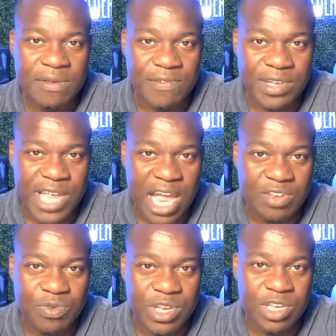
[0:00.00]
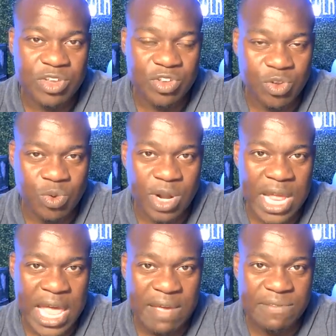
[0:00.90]
For tax reasons, you want to
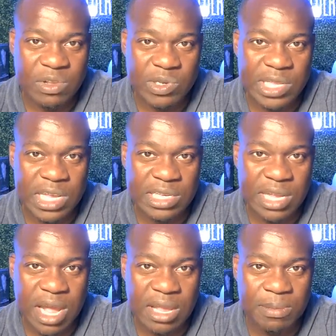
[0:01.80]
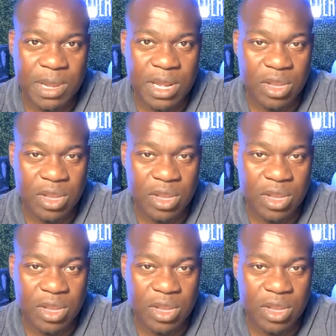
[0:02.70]
have those things documented,